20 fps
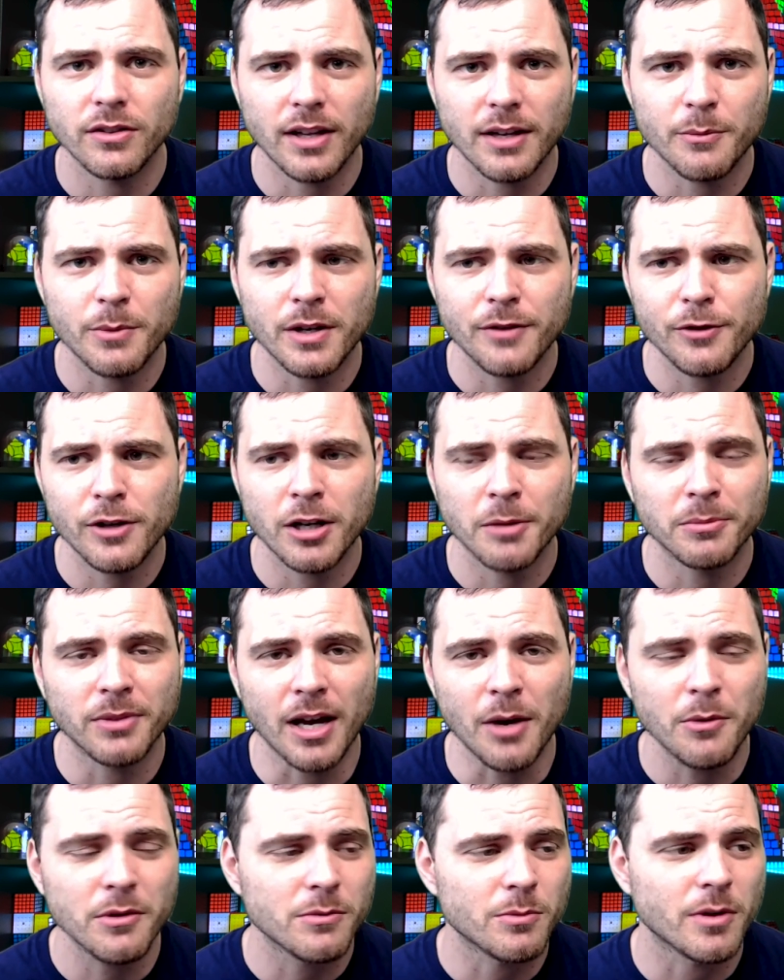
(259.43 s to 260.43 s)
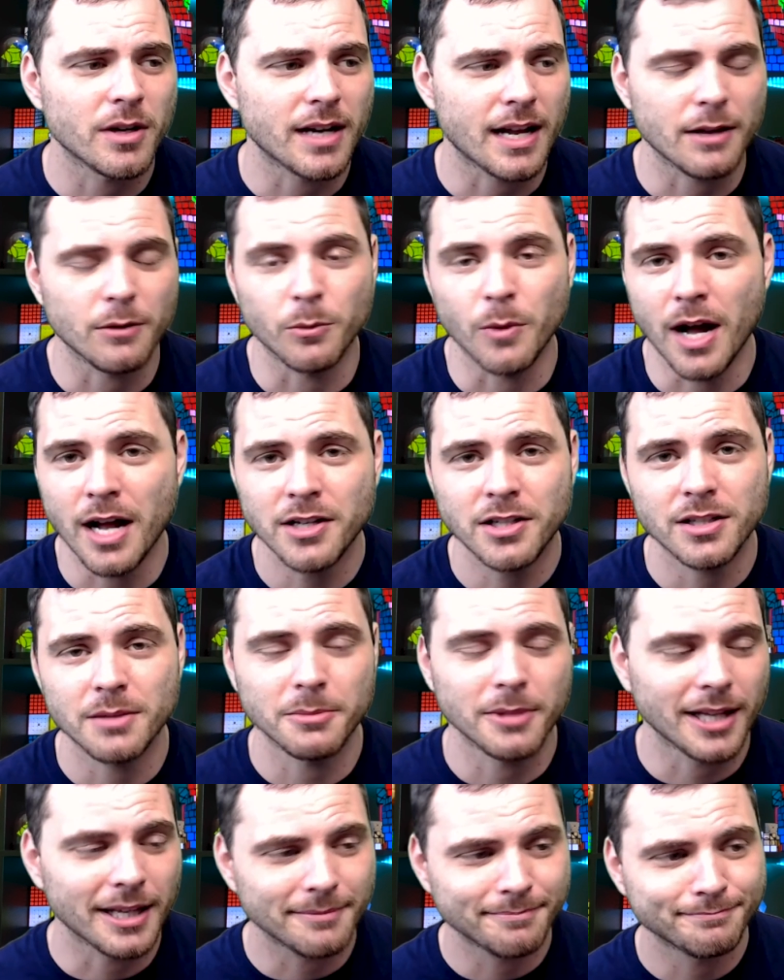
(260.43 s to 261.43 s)
Like whenever he comes out with one, I watch and I'm
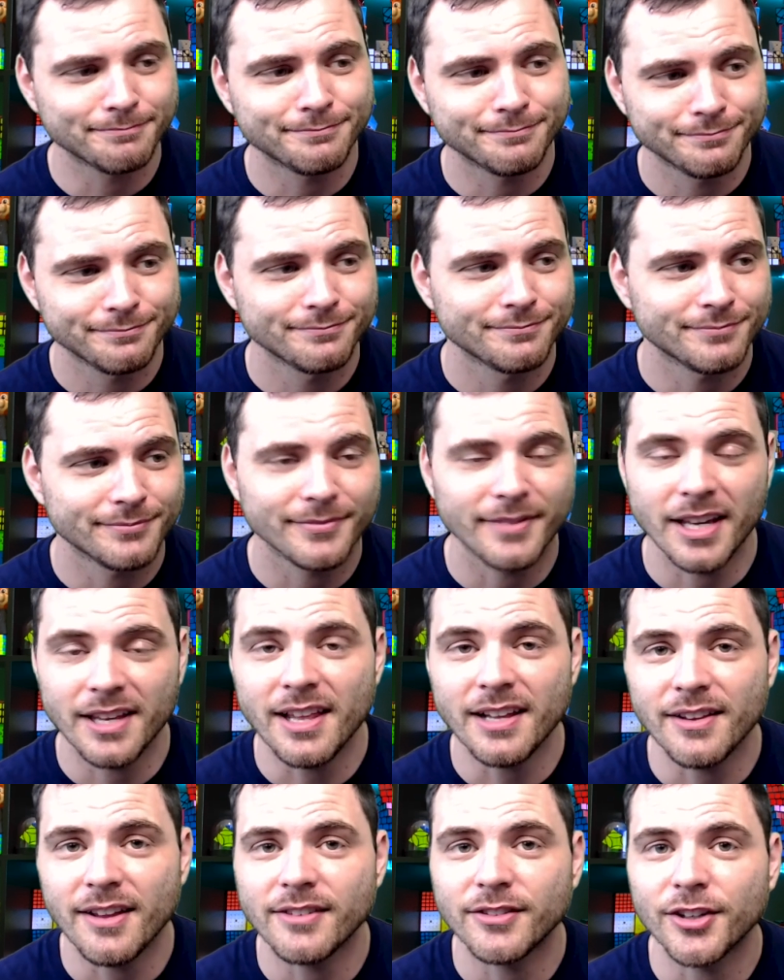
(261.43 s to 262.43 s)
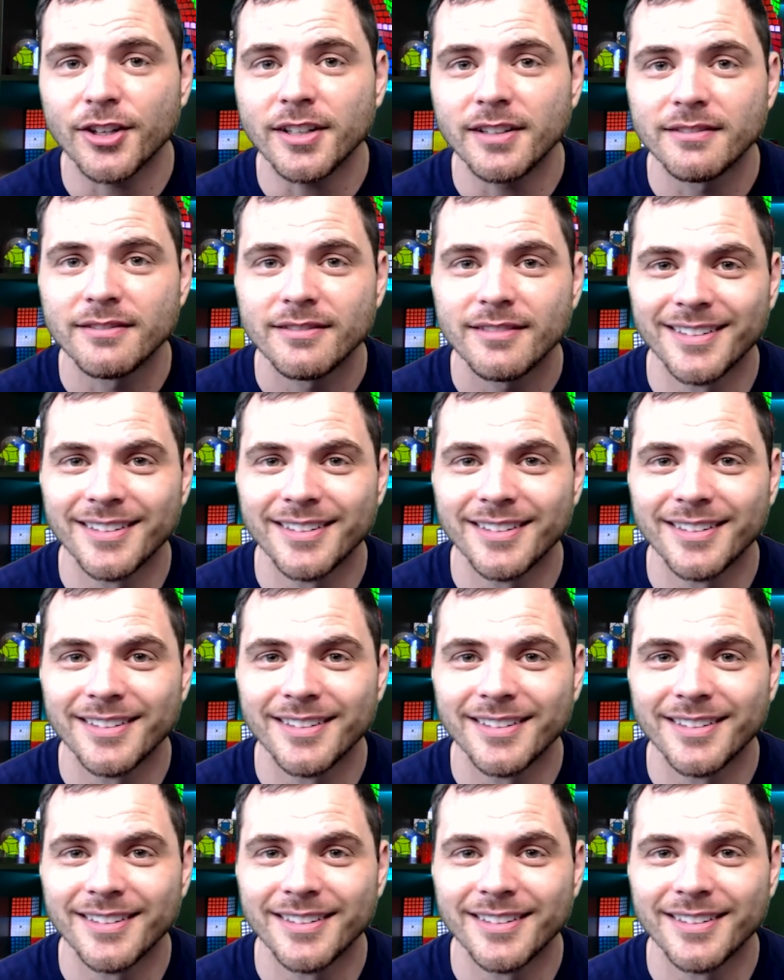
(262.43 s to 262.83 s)
like, yeah, that's good.